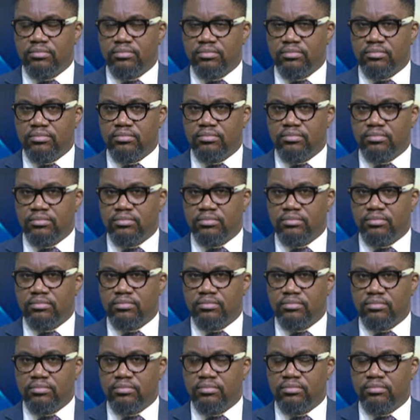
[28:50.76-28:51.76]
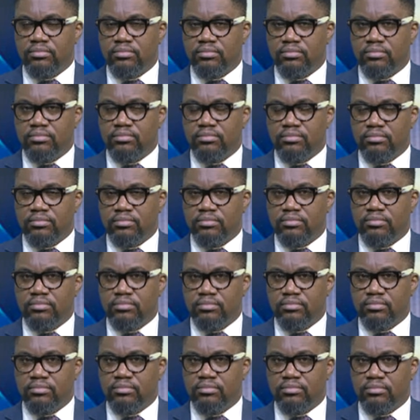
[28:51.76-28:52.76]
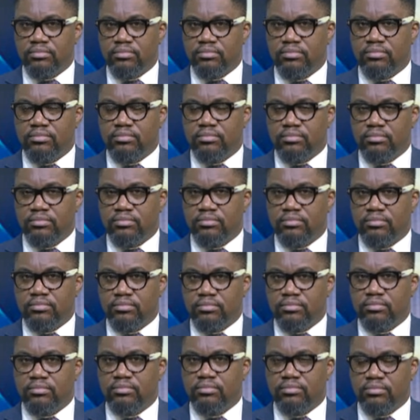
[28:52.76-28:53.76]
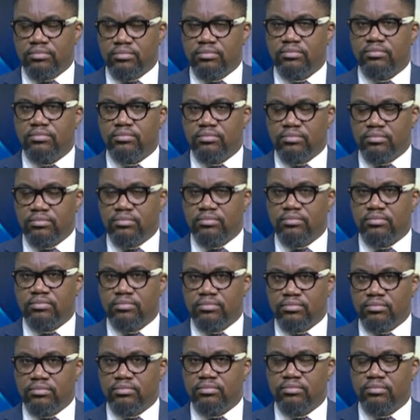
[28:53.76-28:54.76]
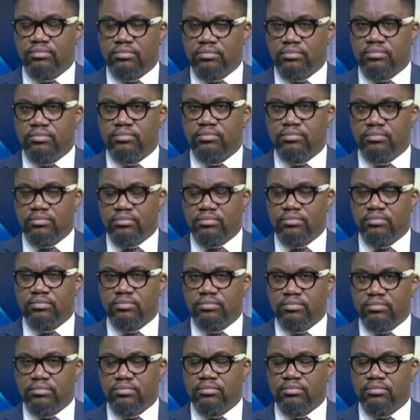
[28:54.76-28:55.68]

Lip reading: No words are spoken by the person on screen.